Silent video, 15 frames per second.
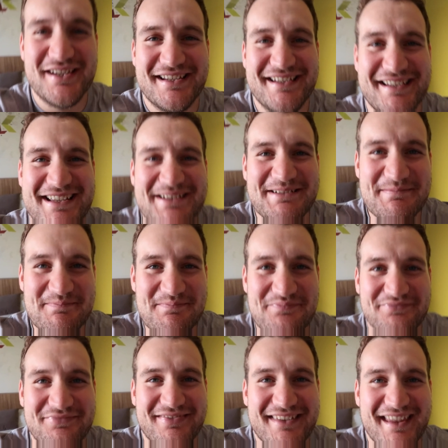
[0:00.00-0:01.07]
a,
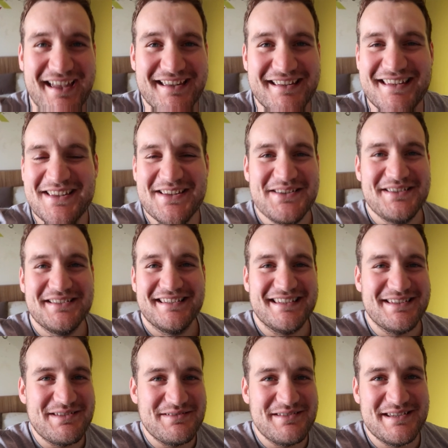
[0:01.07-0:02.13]
yeah.
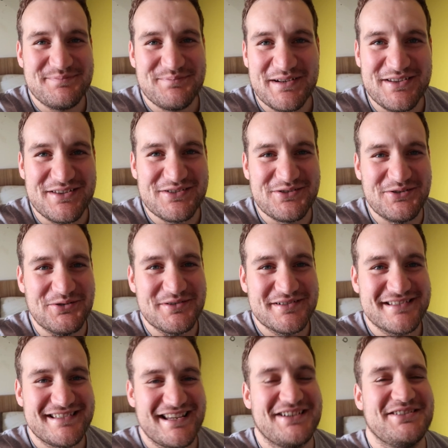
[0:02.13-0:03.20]
His bit of the chorus is